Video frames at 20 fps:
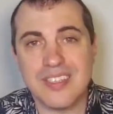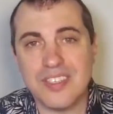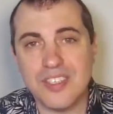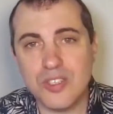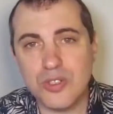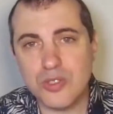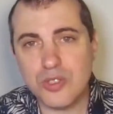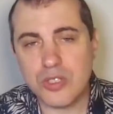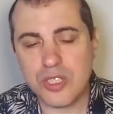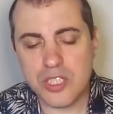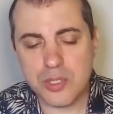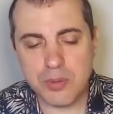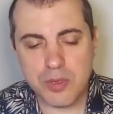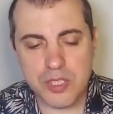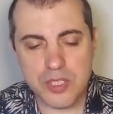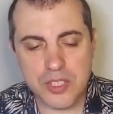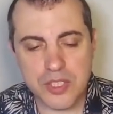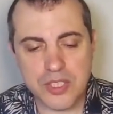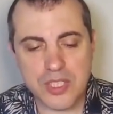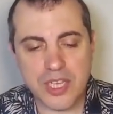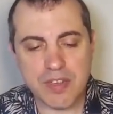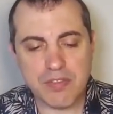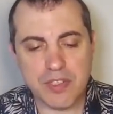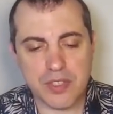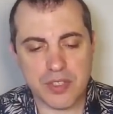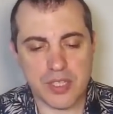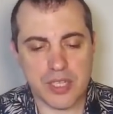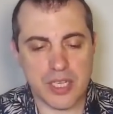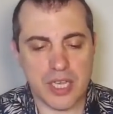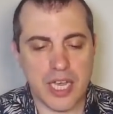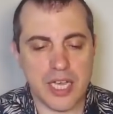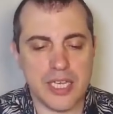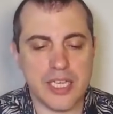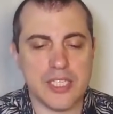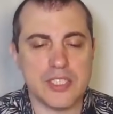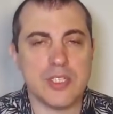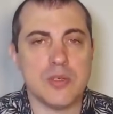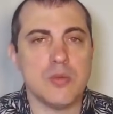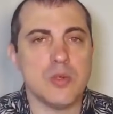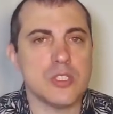user experience is everything. I
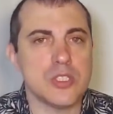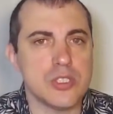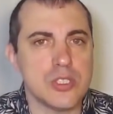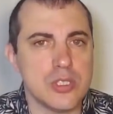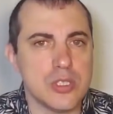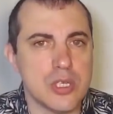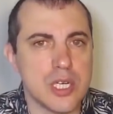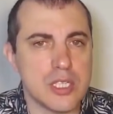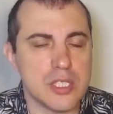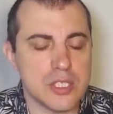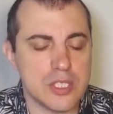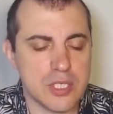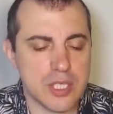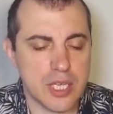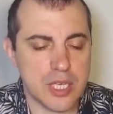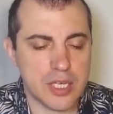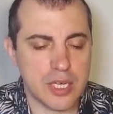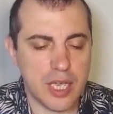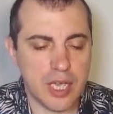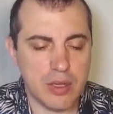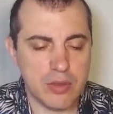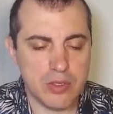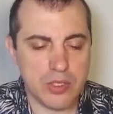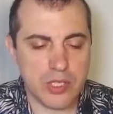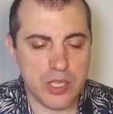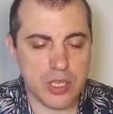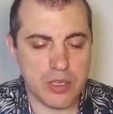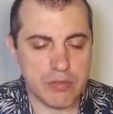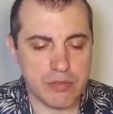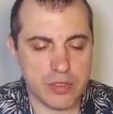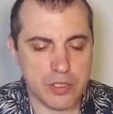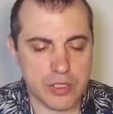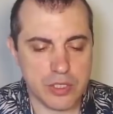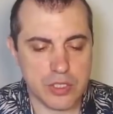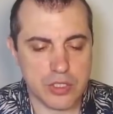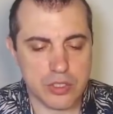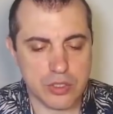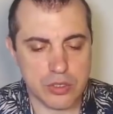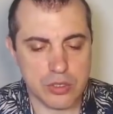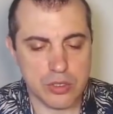guess I want to understand how safe is
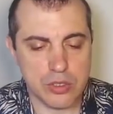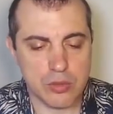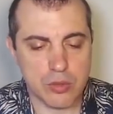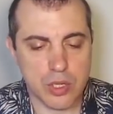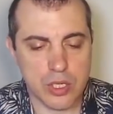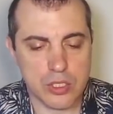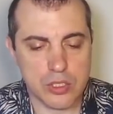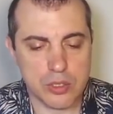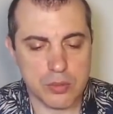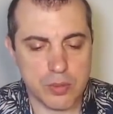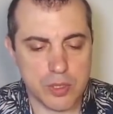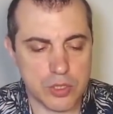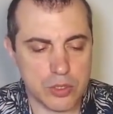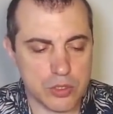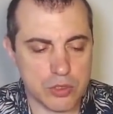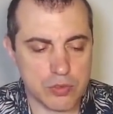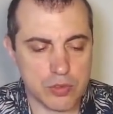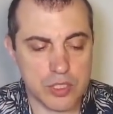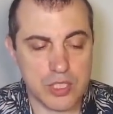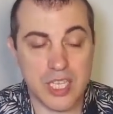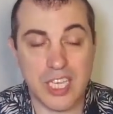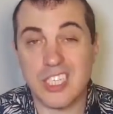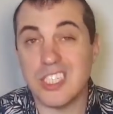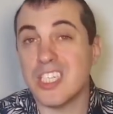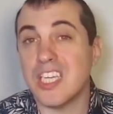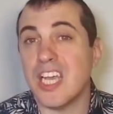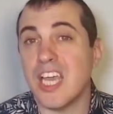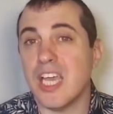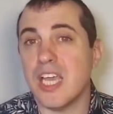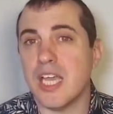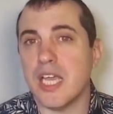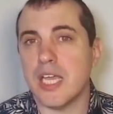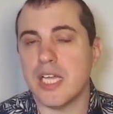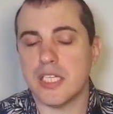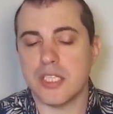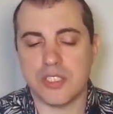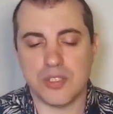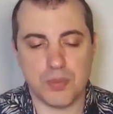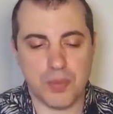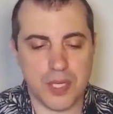custodial wallet to be used for day-to-day -day
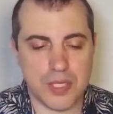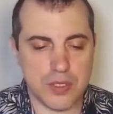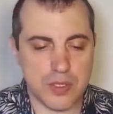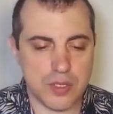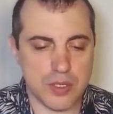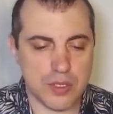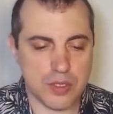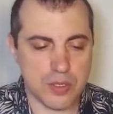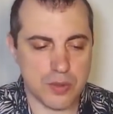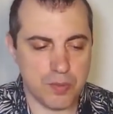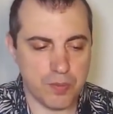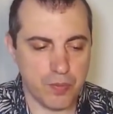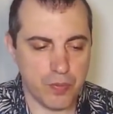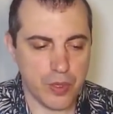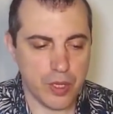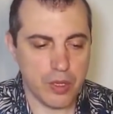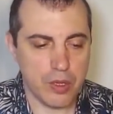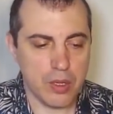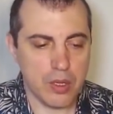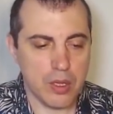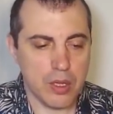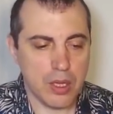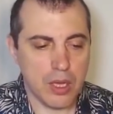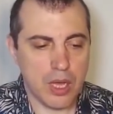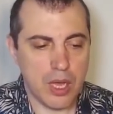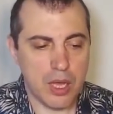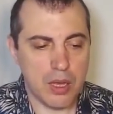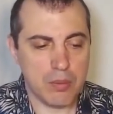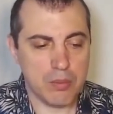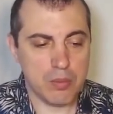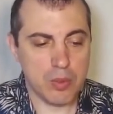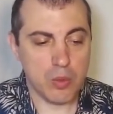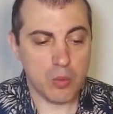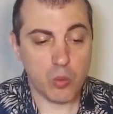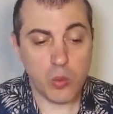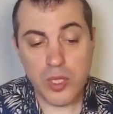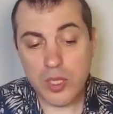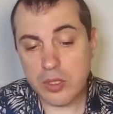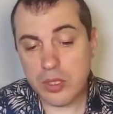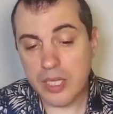expenses. Um,
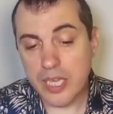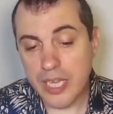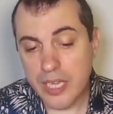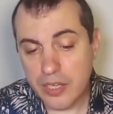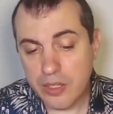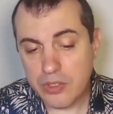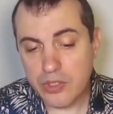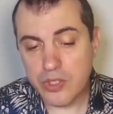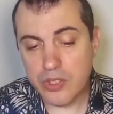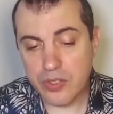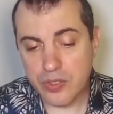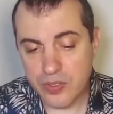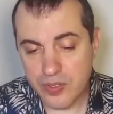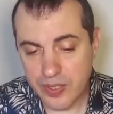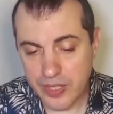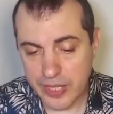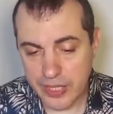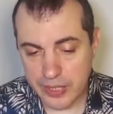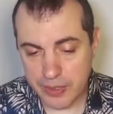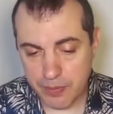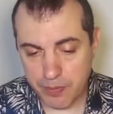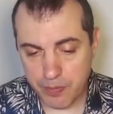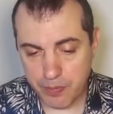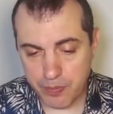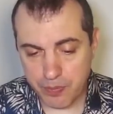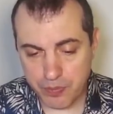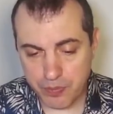well, here's the thing